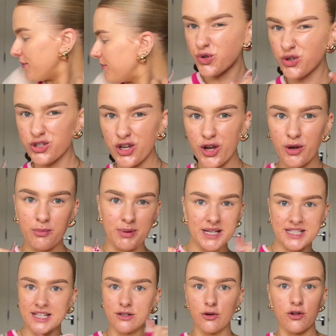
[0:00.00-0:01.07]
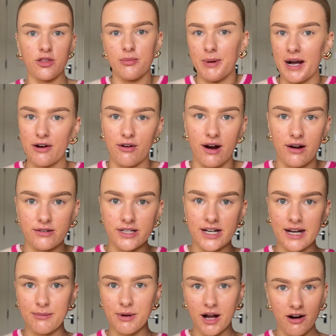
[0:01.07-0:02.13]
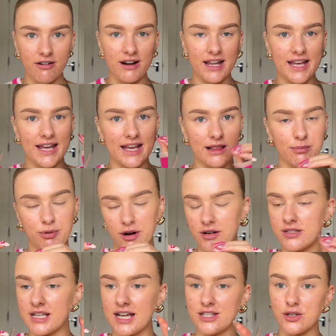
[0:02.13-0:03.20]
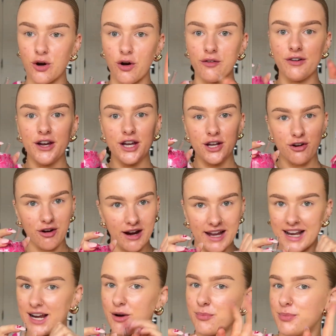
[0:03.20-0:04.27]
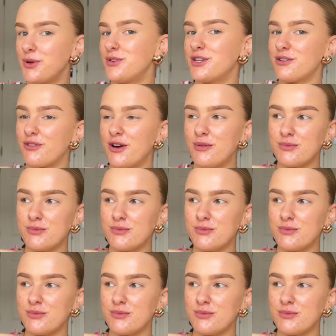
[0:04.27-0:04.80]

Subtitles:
Also, please ignore the background. I am currently in the process of creating a little beauty room,